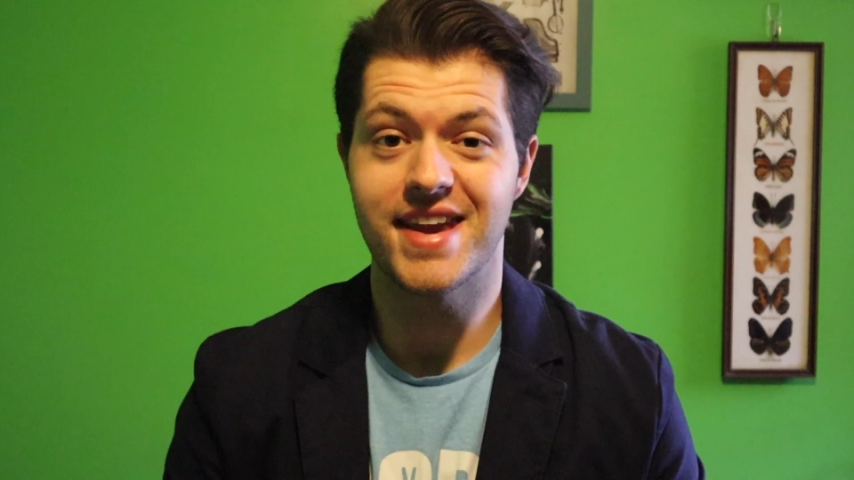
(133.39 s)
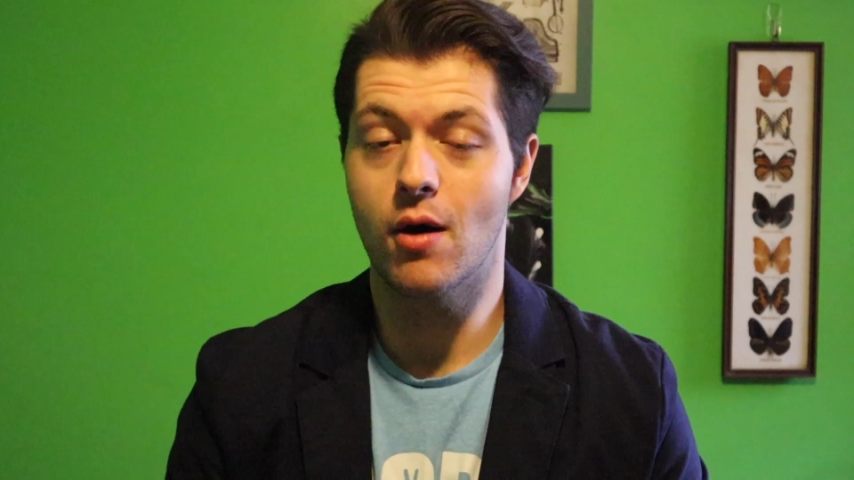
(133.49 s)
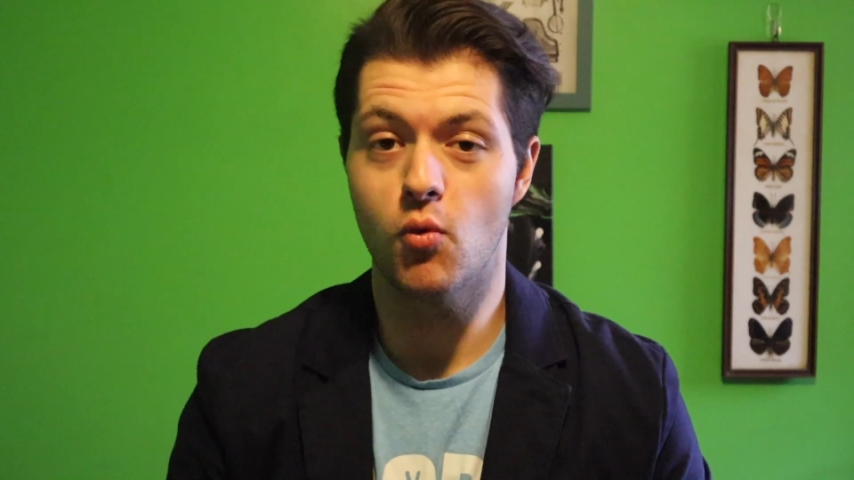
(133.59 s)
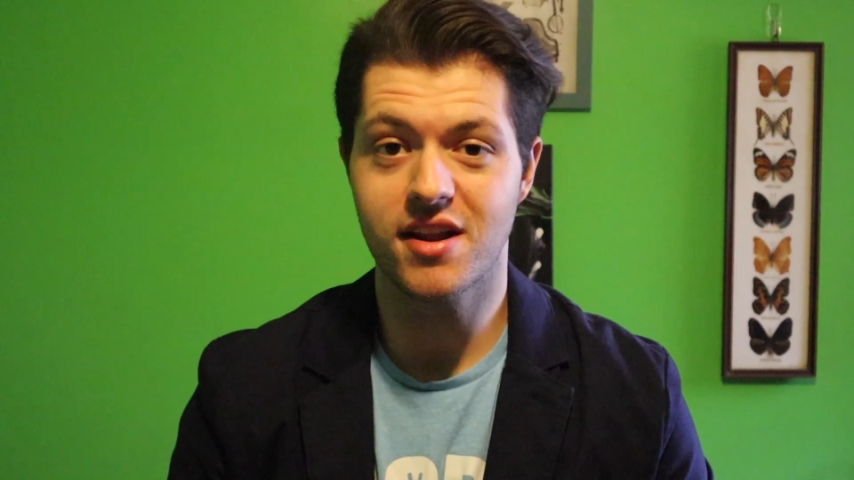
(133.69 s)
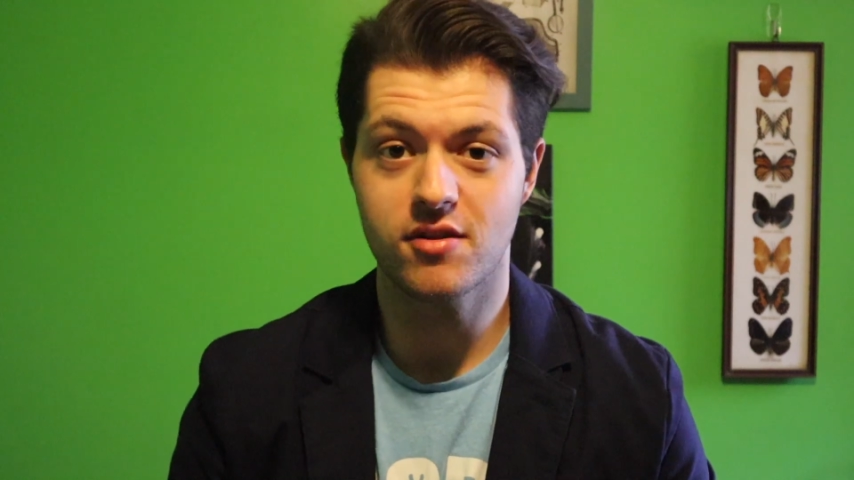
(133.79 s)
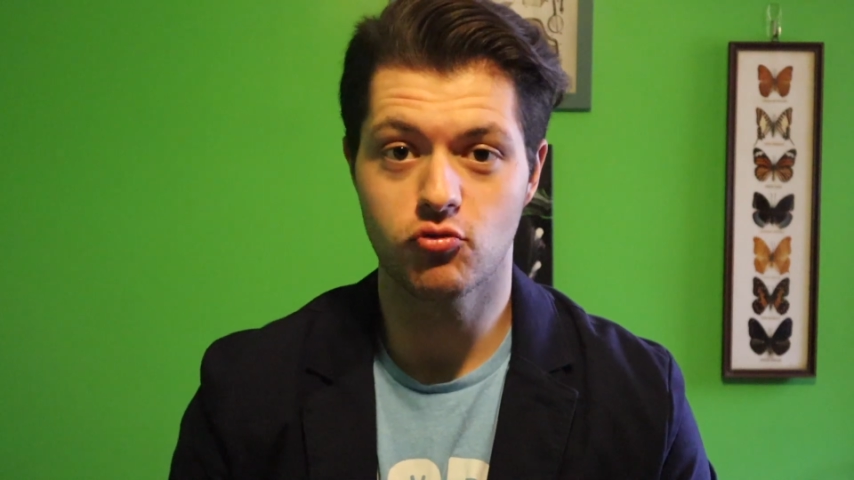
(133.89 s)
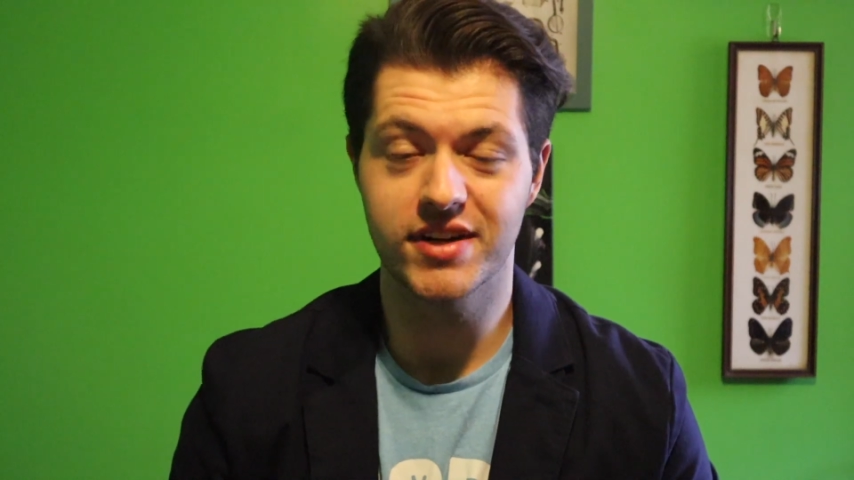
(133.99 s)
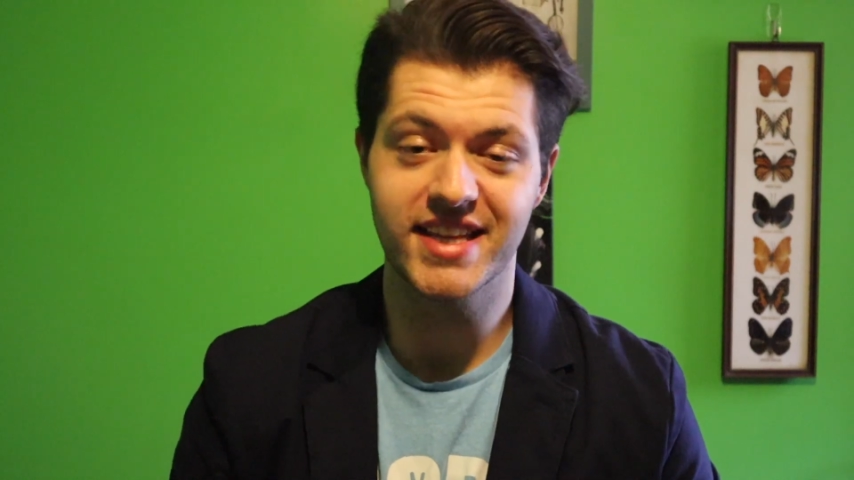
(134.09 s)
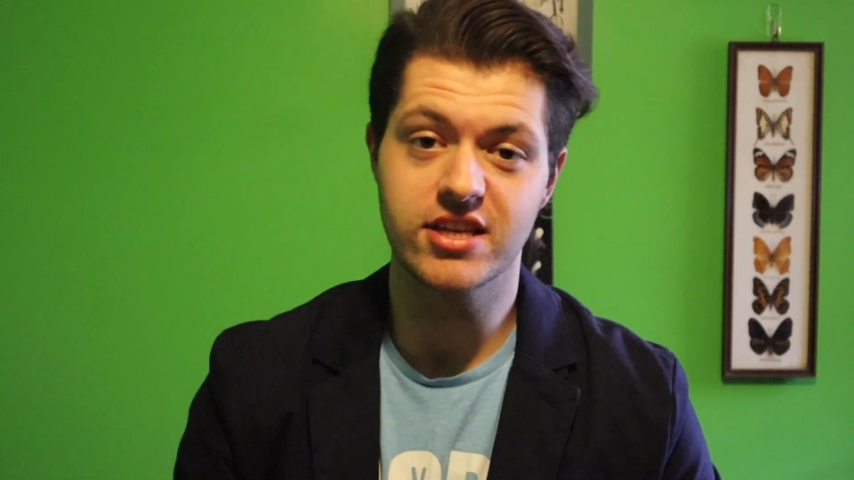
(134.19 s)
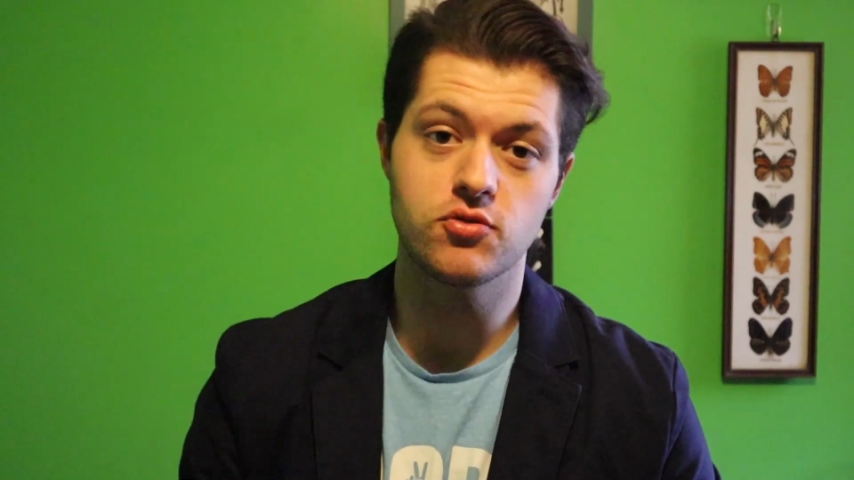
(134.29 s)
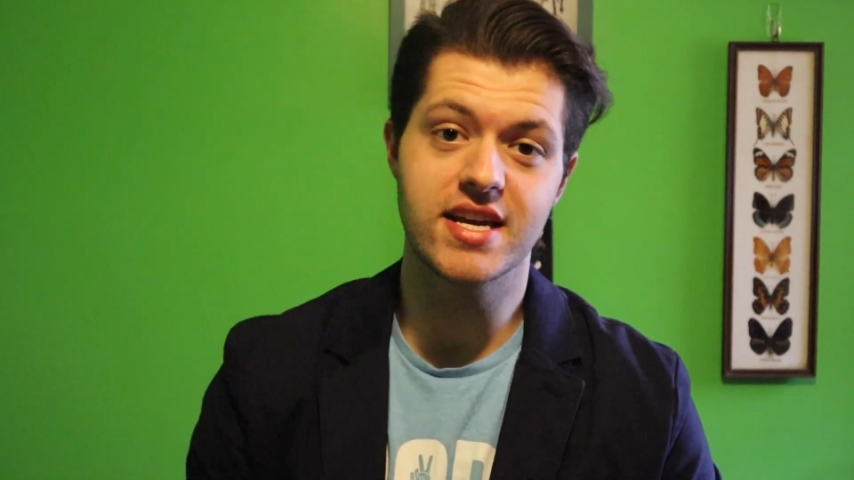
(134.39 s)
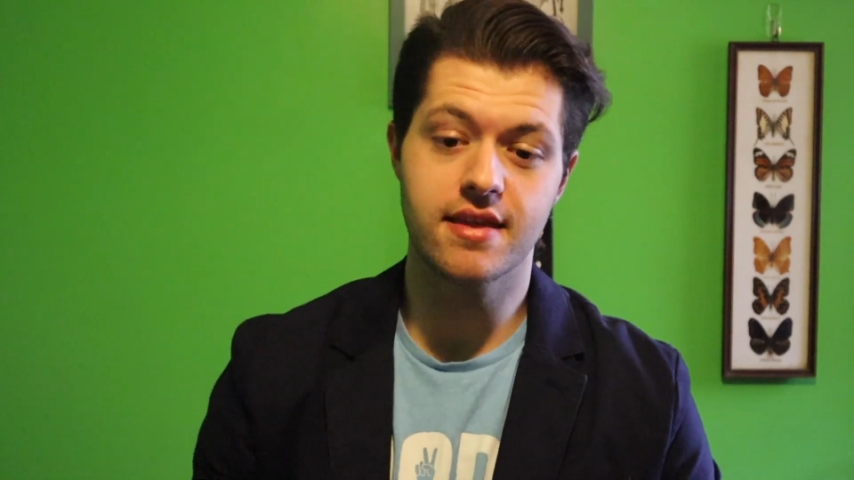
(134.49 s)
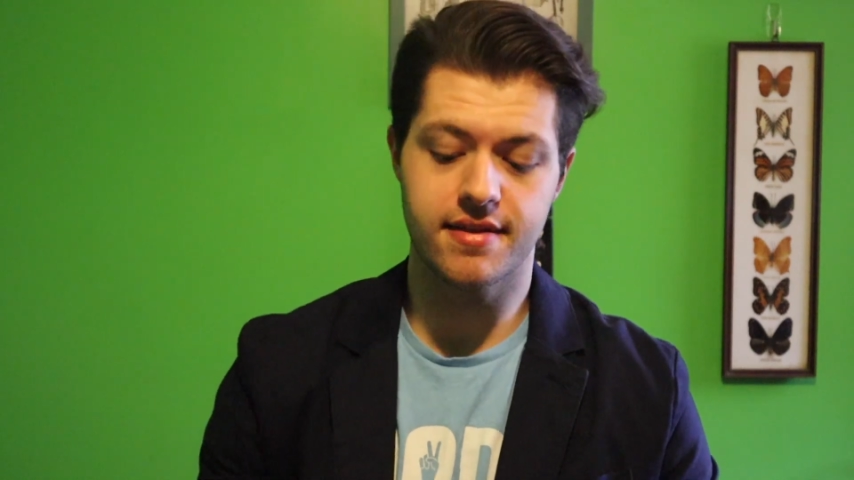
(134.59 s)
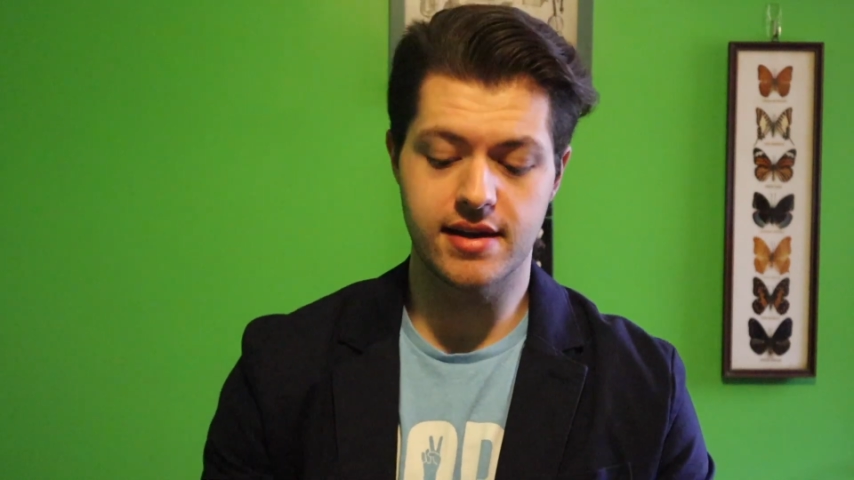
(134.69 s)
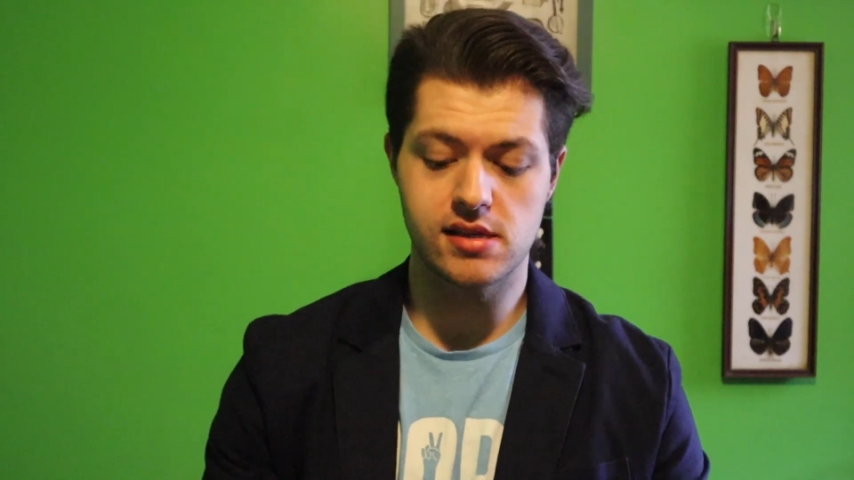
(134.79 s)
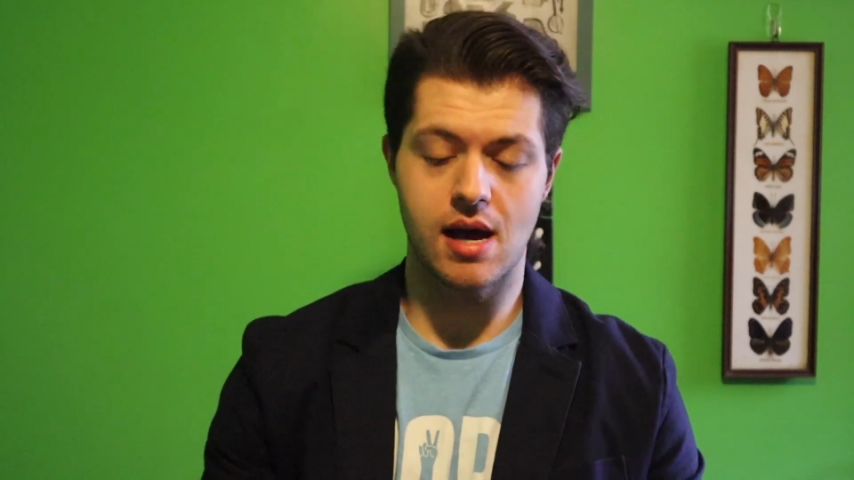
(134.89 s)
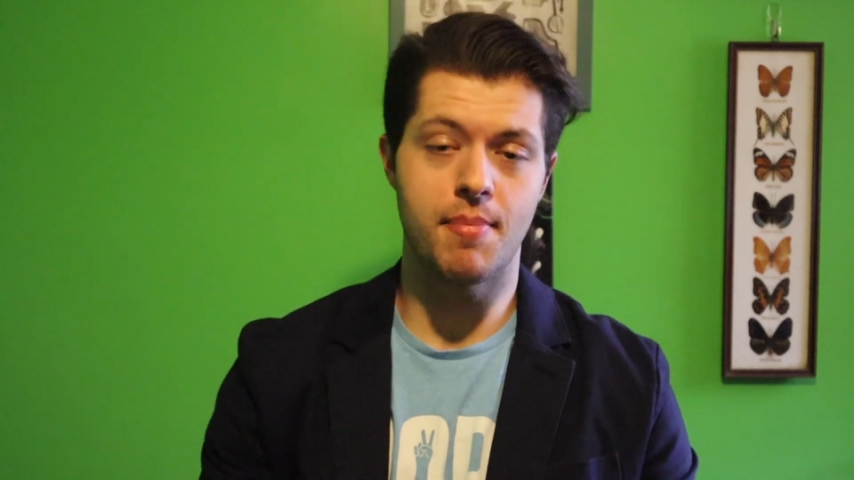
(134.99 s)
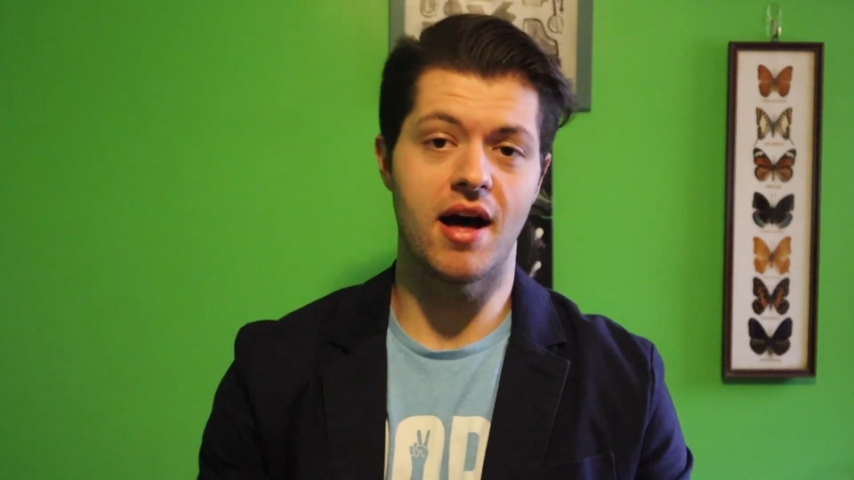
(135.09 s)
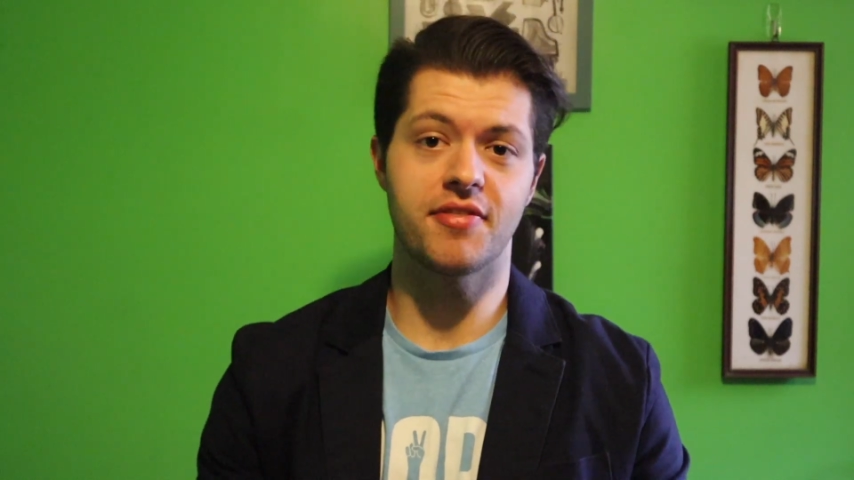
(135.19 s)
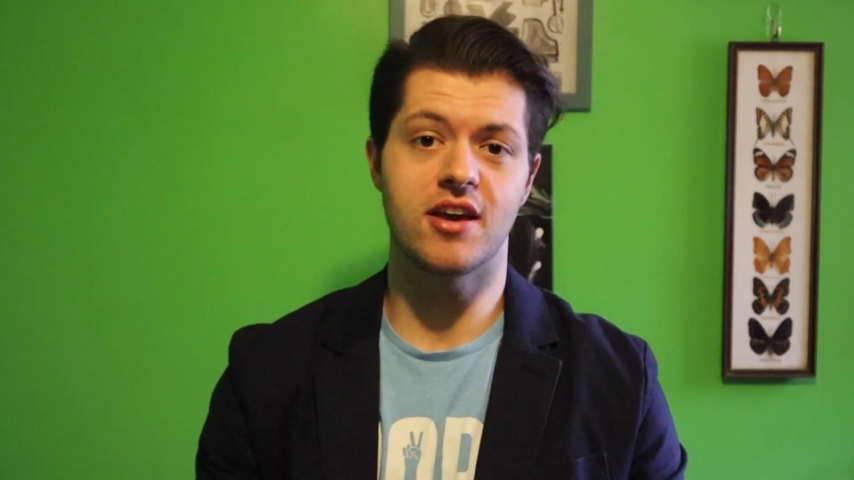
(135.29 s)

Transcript: Now, one of the really unique things about